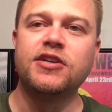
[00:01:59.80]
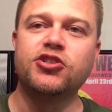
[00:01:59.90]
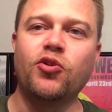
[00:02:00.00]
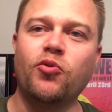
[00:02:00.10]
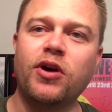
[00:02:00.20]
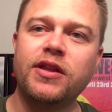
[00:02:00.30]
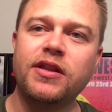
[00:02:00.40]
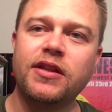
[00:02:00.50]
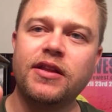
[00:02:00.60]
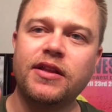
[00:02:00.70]
So what
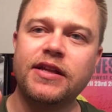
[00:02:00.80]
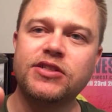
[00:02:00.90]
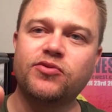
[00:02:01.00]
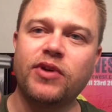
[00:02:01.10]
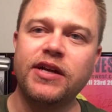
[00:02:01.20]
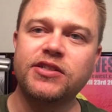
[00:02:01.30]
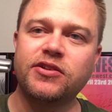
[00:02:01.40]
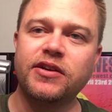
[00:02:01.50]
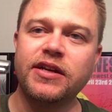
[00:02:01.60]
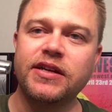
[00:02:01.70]
this
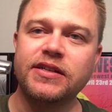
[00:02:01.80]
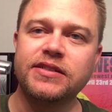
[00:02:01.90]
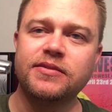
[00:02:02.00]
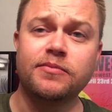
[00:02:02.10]
razor is,